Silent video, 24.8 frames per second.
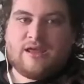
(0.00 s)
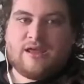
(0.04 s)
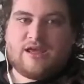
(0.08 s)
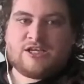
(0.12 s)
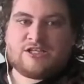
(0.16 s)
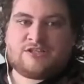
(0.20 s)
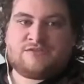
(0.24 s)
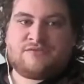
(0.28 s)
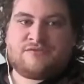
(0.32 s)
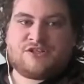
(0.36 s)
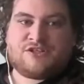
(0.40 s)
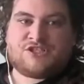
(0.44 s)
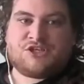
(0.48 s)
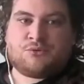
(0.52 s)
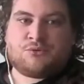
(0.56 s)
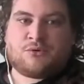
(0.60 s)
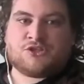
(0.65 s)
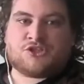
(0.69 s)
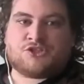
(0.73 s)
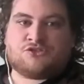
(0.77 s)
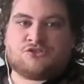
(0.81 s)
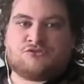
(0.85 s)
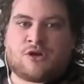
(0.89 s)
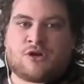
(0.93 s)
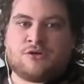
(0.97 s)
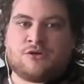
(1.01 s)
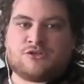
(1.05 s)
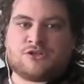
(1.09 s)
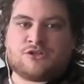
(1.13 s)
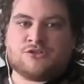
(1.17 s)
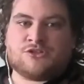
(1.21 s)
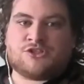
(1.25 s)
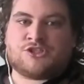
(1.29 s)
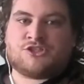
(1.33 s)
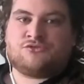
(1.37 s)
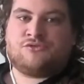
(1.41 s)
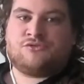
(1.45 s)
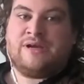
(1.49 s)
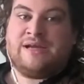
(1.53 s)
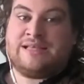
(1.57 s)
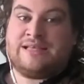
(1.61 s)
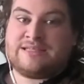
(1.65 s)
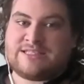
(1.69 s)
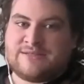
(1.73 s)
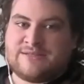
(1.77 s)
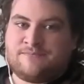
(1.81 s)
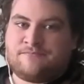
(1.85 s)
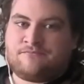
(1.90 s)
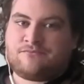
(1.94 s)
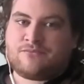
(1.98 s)
As Fisher once wrote on
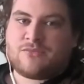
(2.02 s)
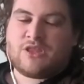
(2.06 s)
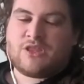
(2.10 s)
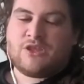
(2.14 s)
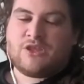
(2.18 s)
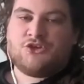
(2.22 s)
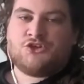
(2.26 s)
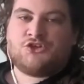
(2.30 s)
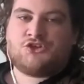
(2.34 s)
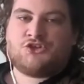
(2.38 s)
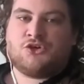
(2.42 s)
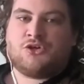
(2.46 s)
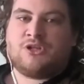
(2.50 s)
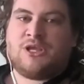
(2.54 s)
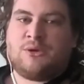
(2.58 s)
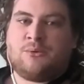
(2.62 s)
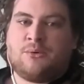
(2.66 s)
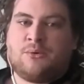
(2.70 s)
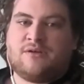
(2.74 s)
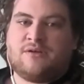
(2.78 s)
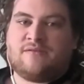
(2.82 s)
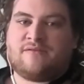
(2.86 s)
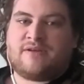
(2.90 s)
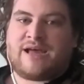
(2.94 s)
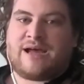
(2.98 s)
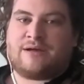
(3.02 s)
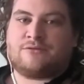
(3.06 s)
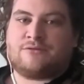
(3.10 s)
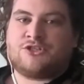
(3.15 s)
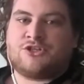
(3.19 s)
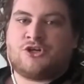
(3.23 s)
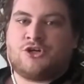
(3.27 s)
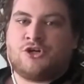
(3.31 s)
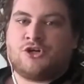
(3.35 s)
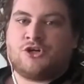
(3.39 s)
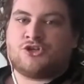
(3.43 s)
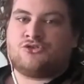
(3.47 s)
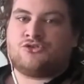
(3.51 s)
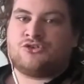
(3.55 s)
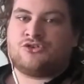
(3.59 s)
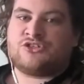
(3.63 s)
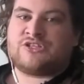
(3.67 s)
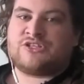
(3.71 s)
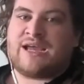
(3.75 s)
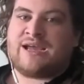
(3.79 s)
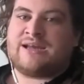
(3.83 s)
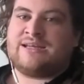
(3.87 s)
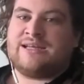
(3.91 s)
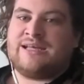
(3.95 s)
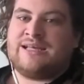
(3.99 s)
surrealism, surely one of countercultural
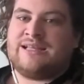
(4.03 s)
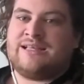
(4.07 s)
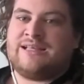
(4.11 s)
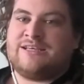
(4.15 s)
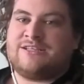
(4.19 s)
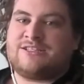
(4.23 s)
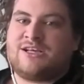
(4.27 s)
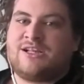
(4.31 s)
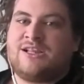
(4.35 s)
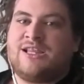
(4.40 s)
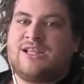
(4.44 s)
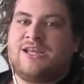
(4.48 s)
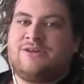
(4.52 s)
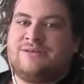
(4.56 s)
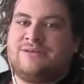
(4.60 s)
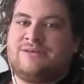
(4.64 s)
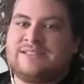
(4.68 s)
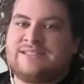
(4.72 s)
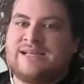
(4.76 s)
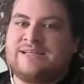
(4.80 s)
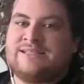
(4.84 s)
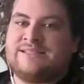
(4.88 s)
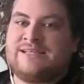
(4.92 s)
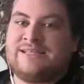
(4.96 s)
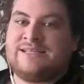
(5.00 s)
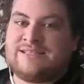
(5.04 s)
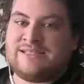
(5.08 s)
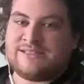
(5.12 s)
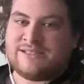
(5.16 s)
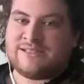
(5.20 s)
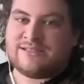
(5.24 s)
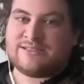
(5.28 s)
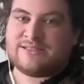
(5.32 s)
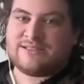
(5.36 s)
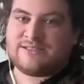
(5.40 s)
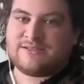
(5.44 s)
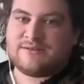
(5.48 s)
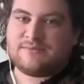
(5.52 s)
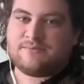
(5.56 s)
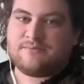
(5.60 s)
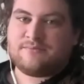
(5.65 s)
psychedelia's clearest antecedents,